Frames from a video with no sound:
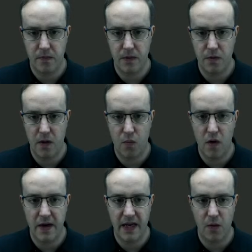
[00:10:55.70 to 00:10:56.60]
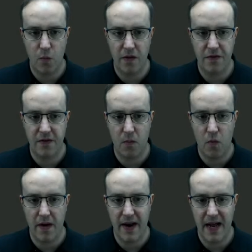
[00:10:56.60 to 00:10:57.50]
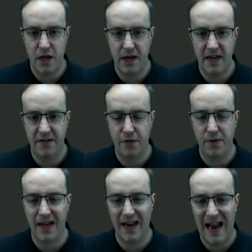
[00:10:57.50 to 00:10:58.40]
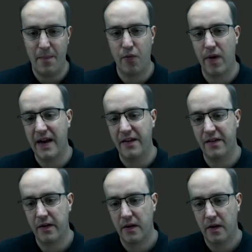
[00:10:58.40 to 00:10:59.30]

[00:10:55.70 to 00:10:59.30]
with someone and you need to collaborate